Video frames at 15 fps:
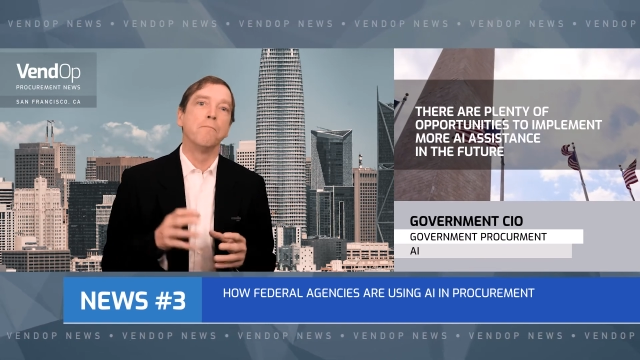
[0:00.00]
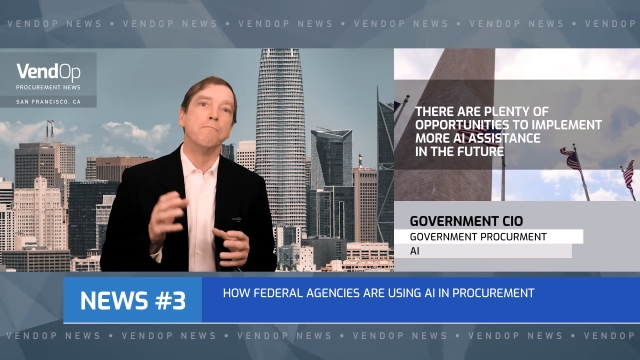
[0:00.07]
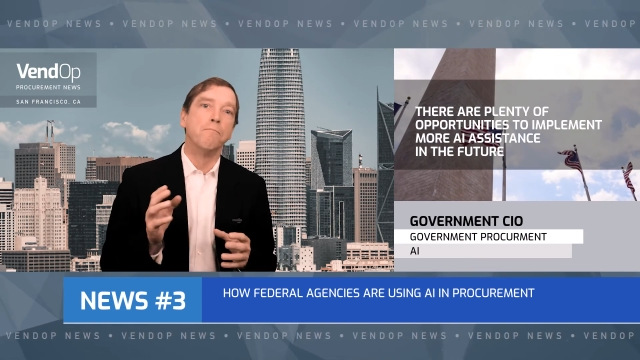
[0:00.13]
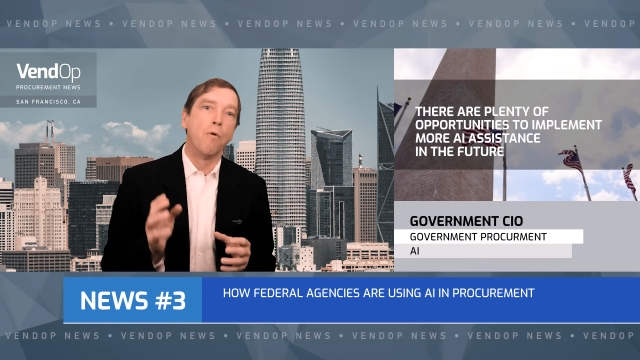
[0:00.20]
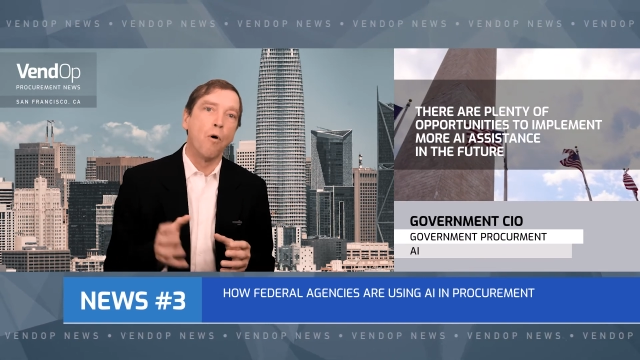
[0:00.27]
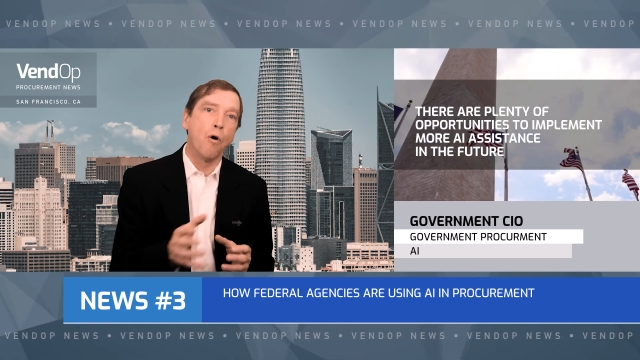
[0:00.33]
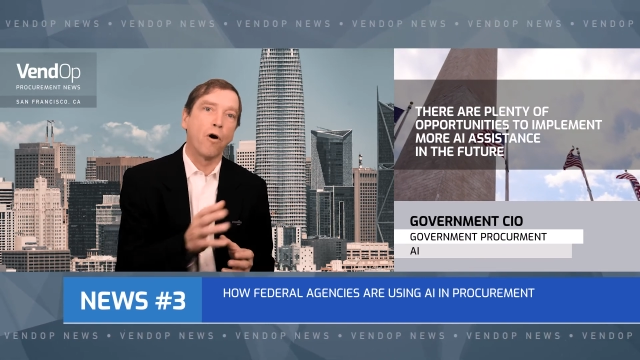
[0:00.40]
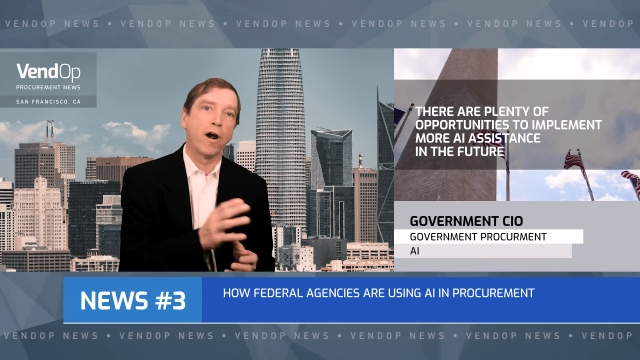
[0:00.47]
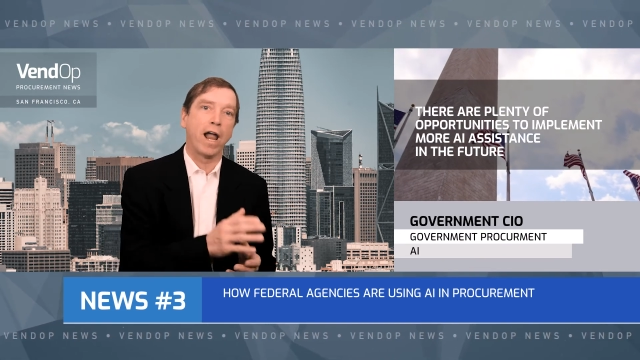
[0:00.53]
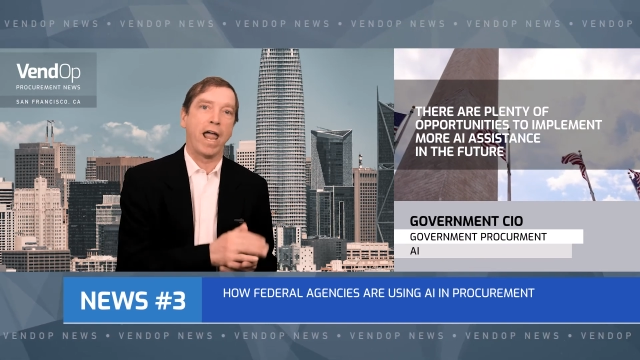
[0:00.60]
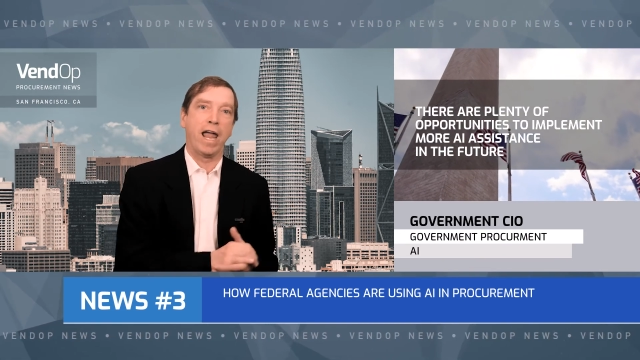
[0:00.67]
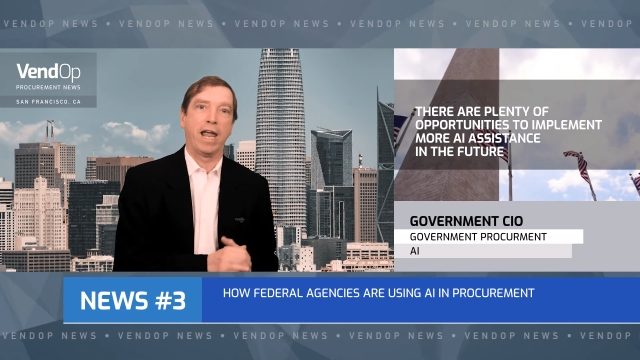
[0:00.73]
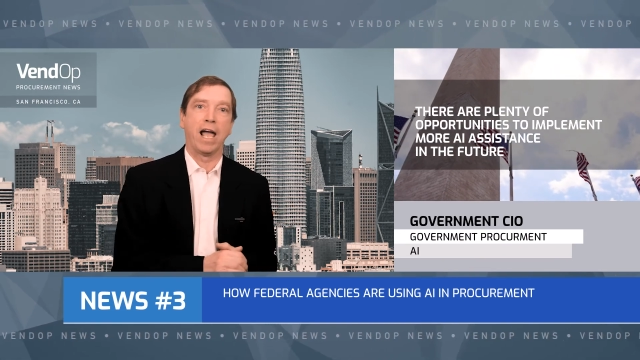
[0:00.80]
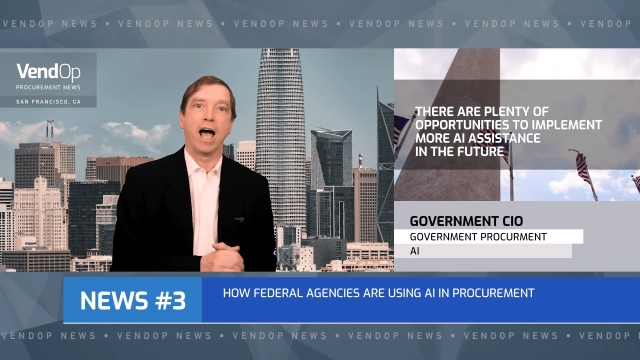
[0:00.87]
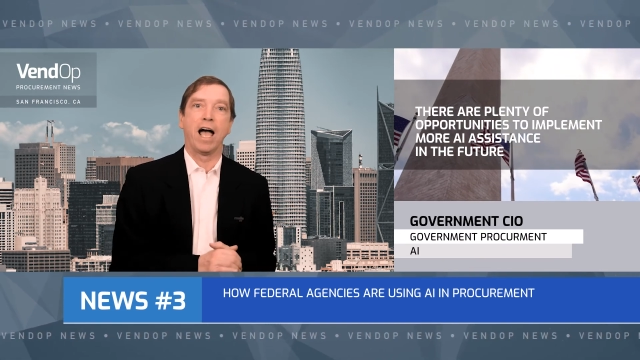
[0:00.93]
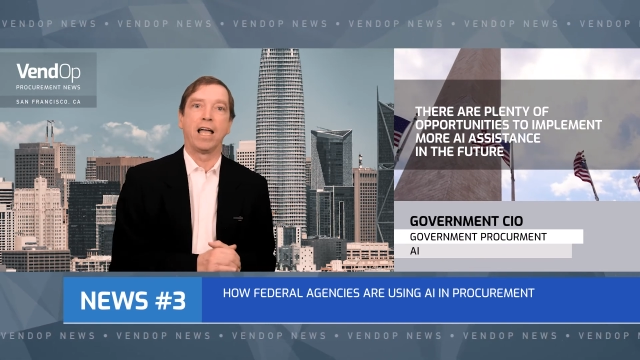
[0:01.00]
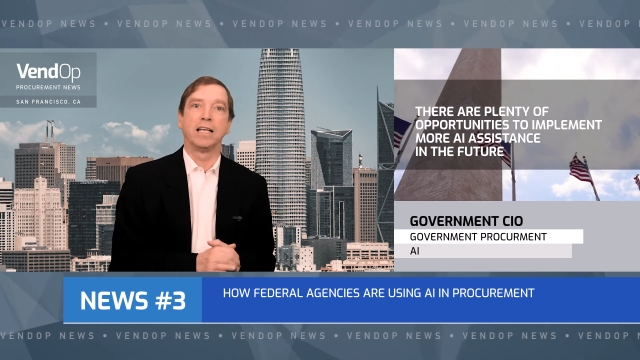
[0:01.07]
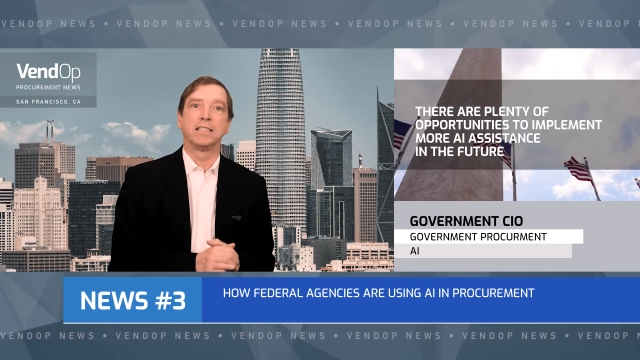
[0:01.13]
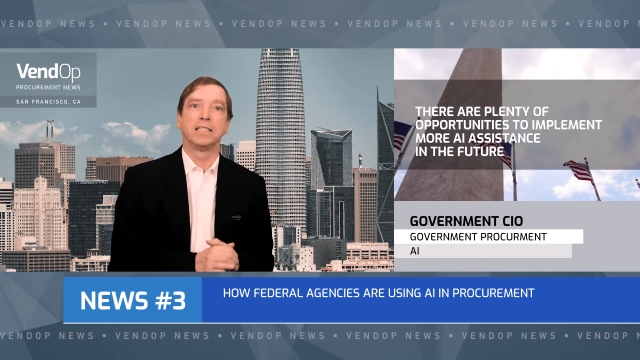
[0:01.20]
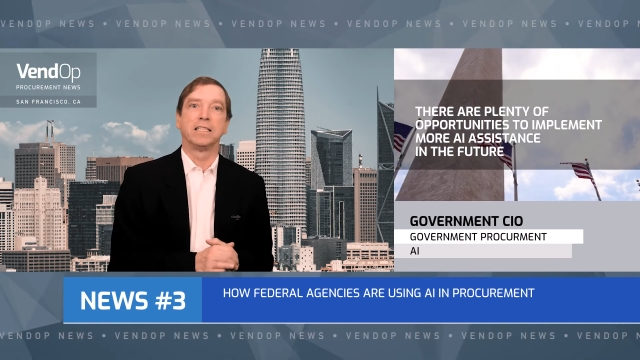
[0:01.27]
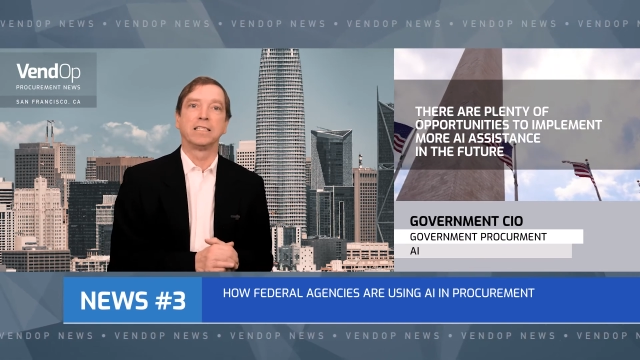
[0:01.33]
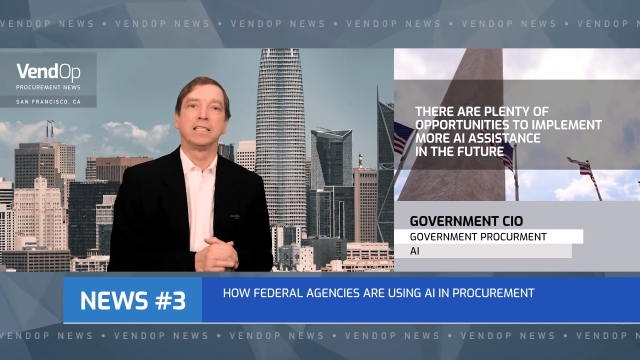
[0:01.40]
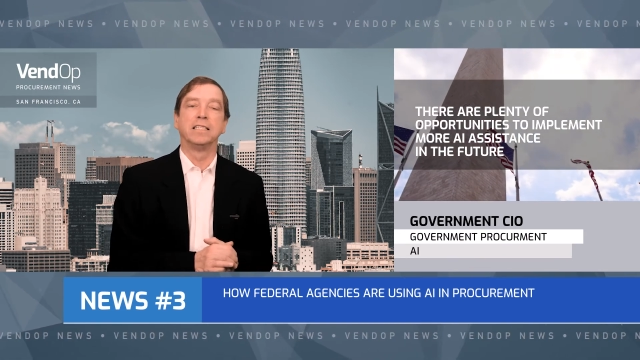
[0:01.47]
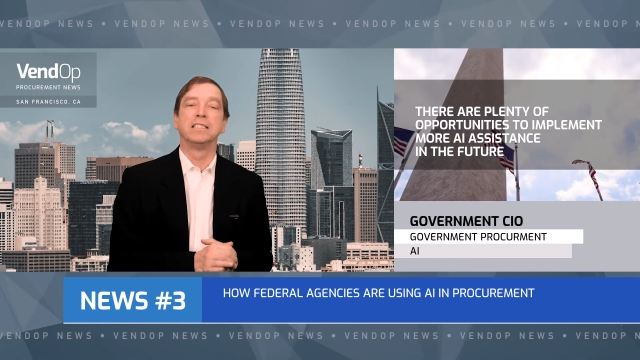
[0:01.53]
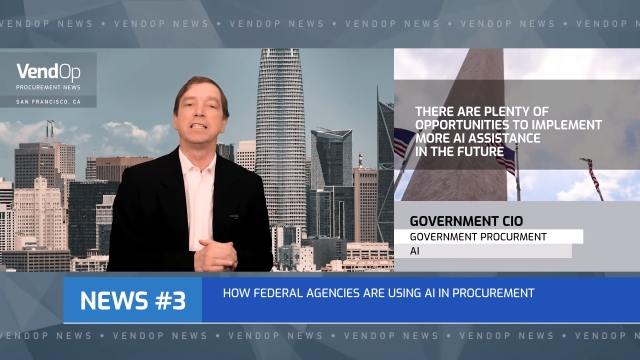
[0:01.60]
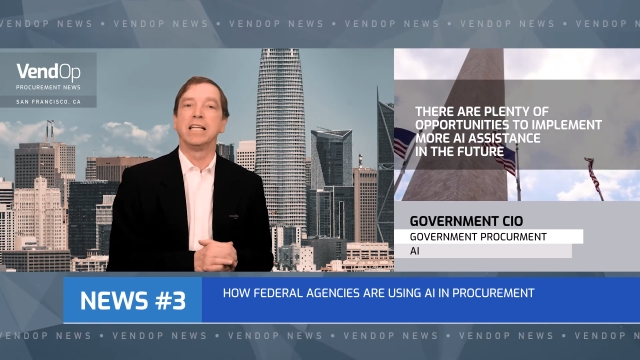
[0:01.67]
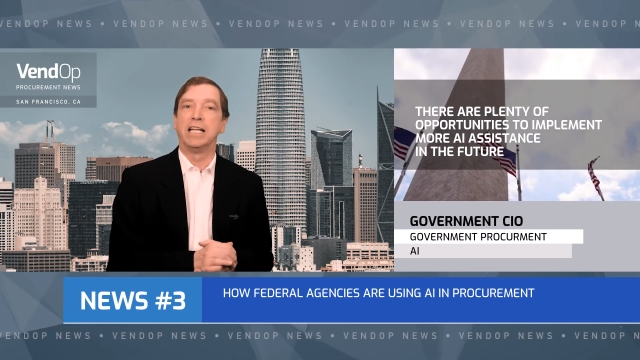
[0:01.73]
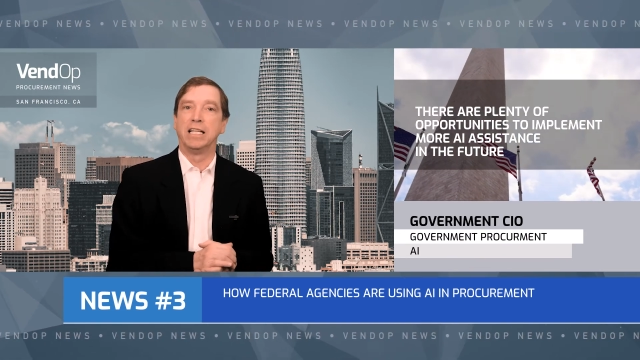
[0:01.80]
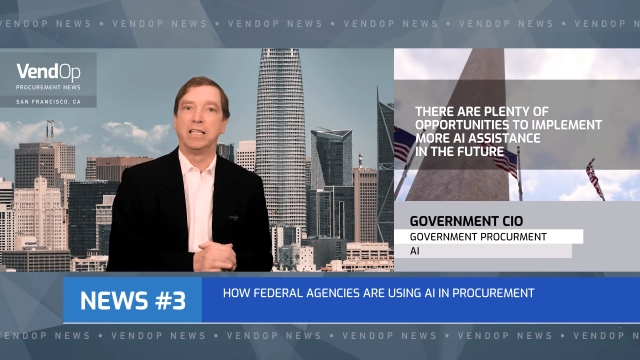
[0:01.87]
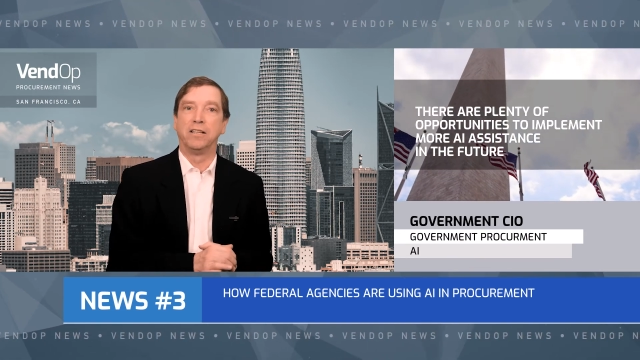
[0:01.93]
more AI assistance
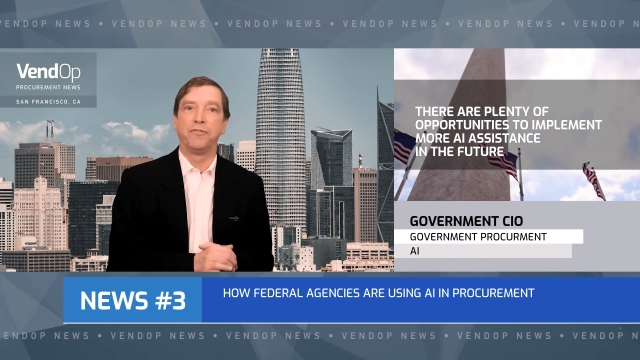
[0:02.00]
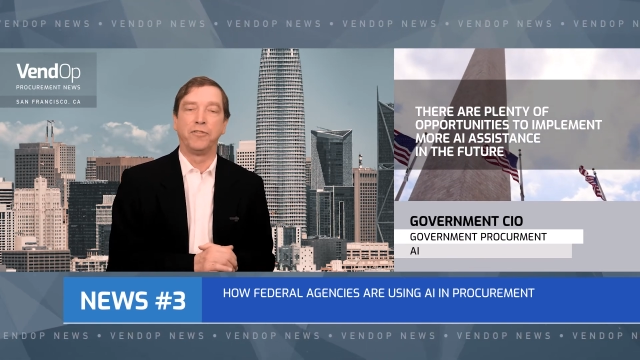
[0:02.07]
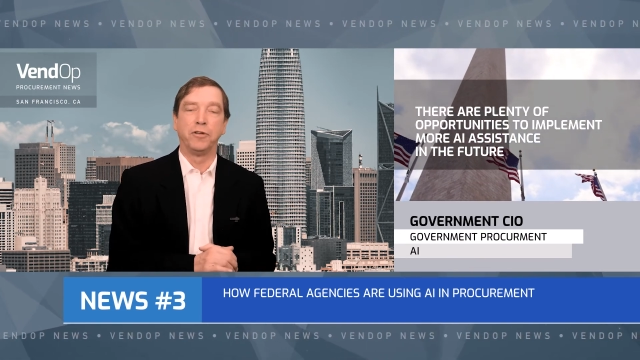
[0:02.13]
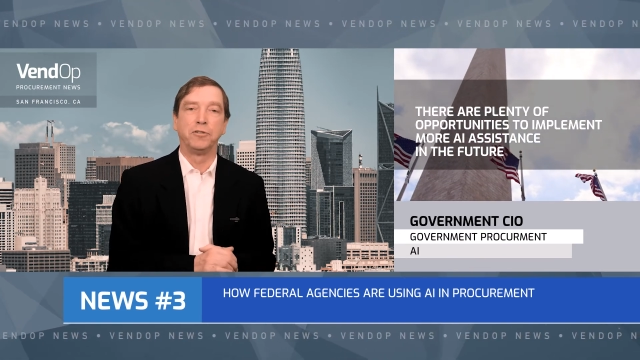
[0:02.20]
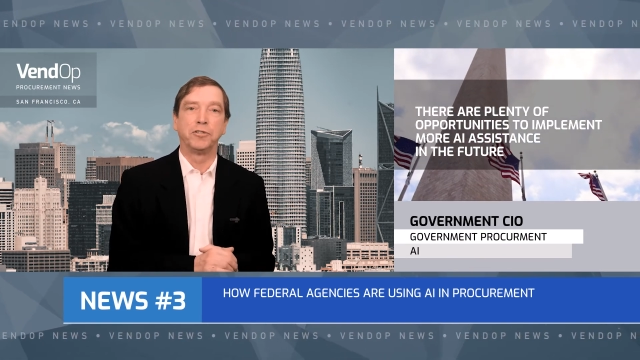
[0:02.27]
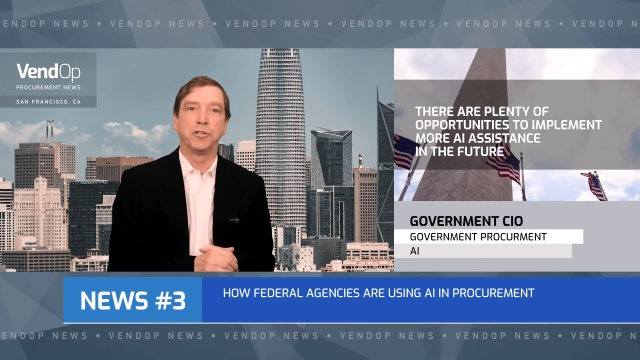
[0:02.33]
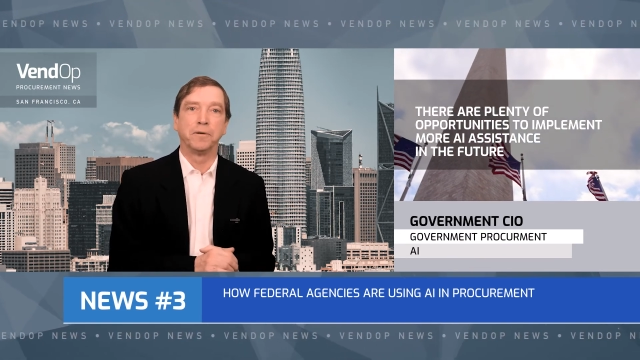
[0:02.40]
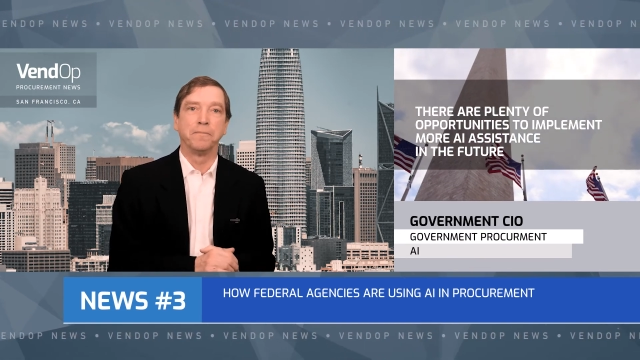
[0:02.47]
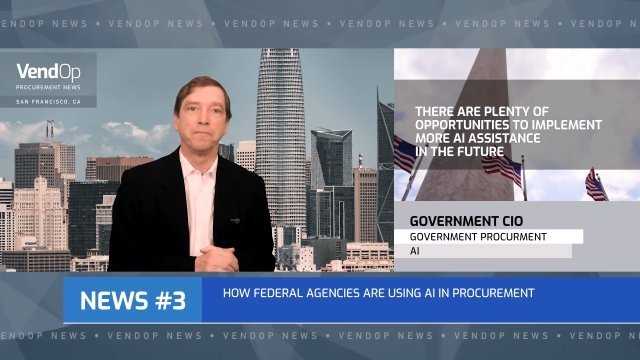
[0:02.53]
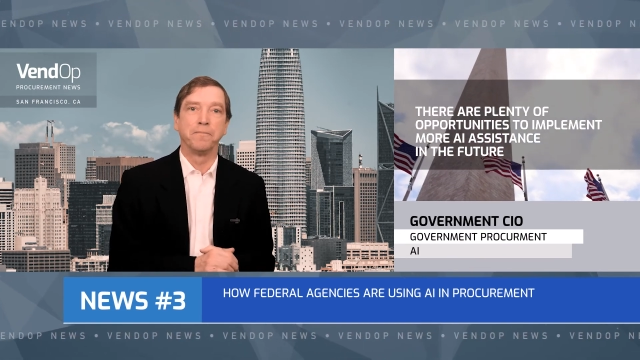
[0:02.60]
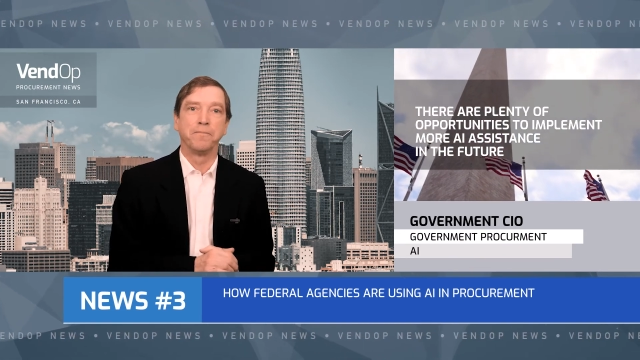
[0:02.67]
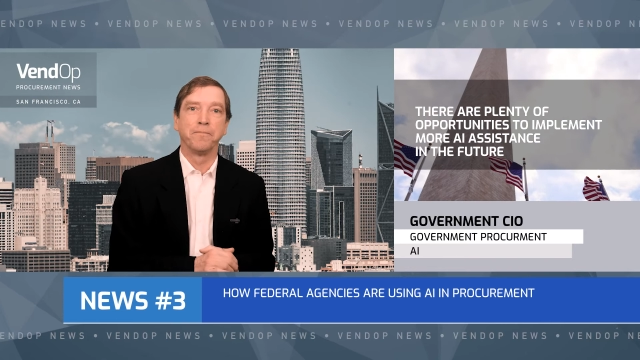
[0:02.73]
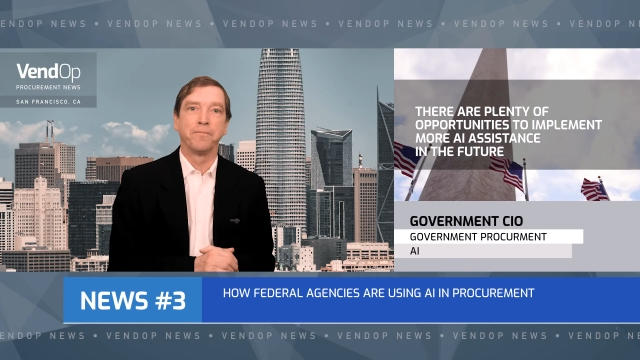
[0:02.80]
in the future.